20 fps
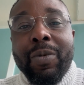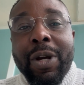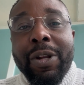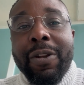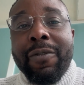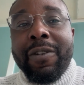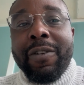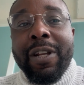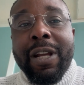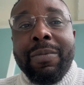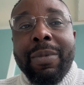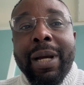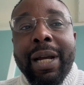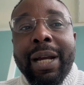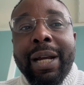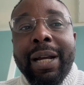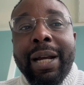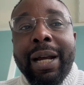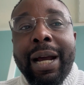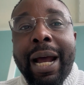One of them
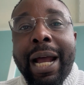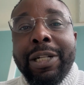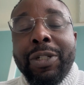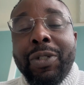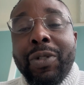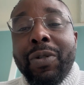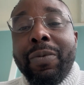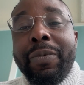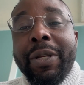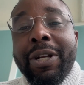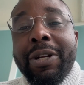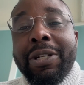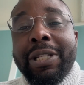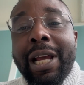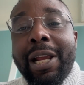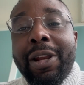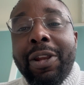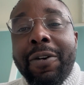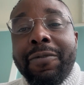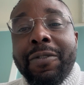I do because
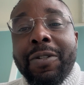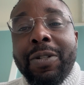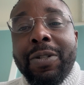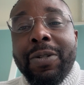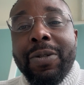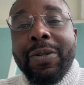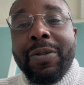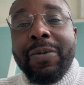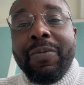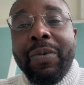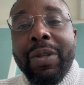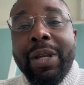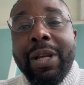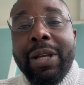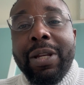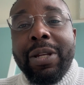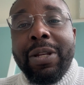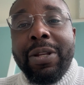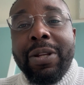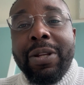I love to do.
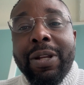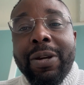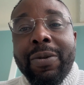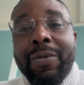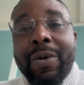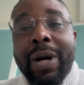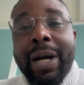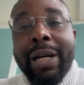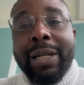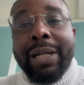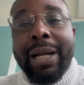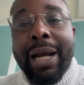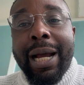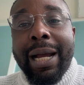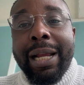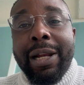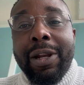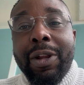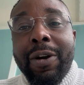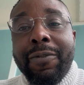The other one
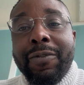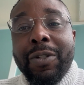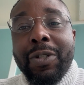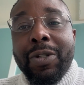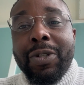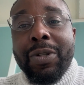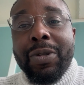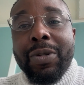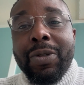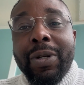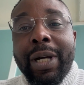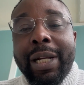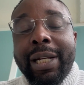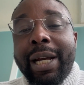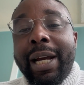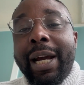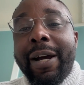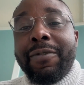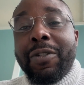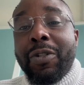I love to do and
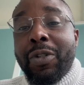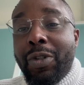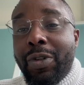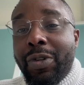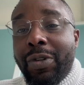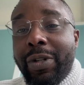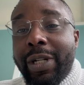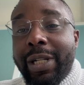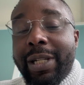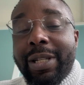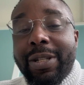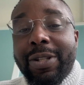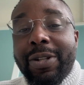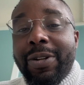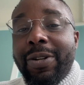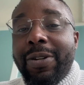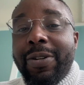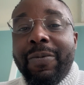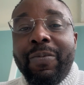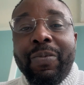I have to do it.
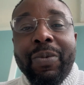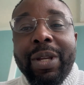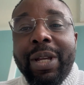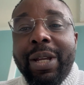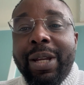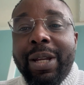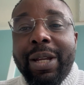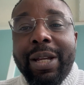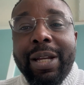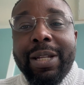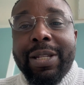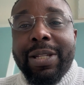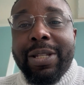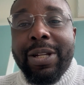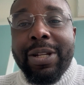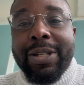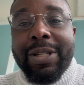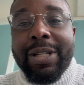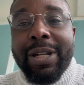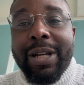So it's
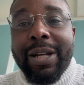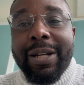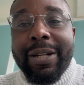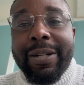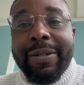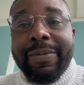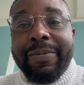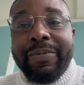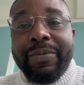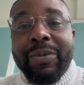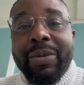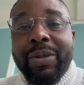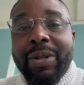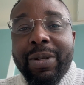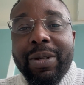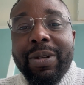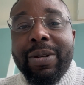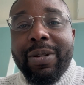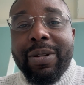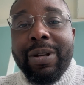just
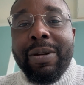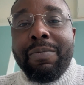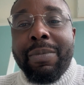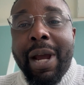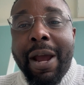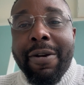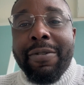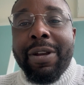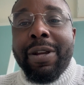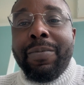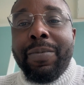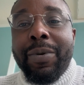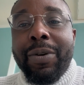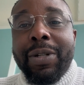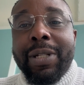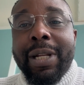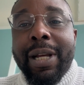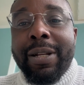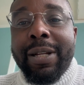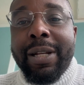marrying
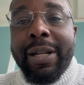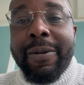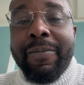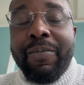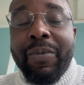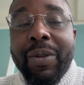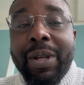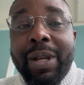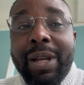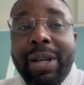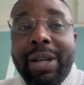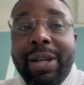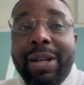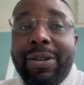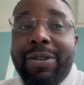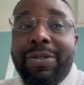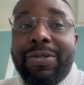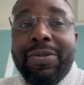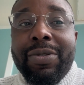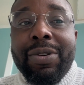both. And
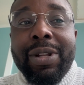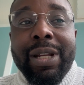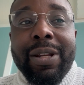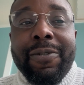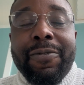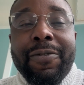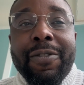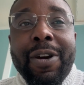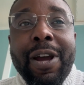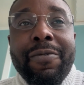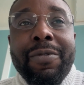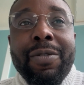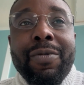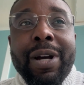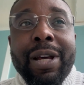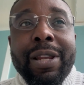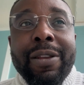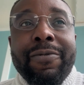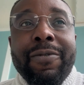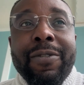truly, for
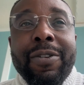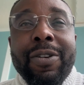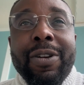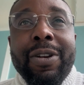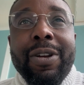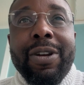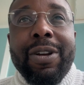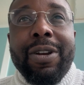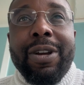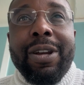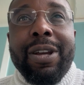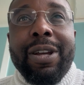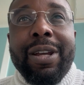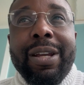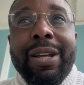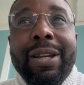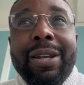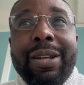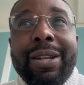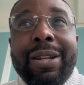everyone, if you
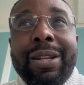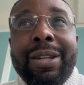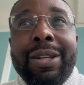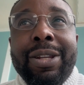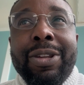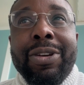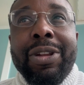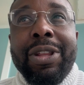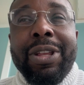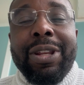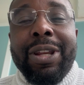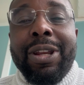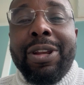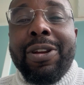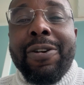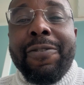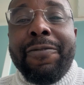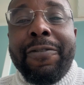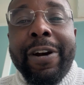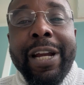the only thing you
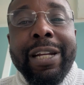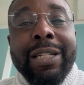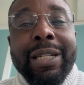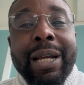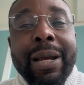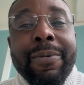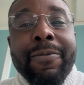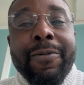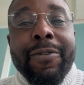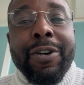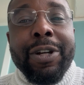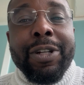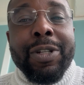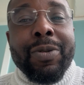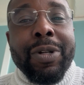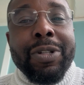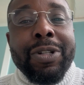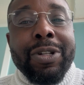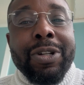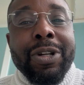don't find time for
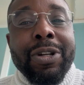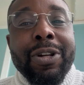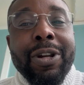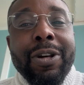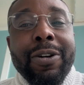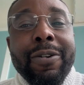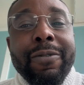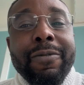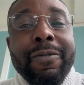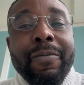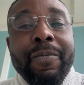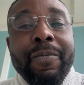is what you don't love.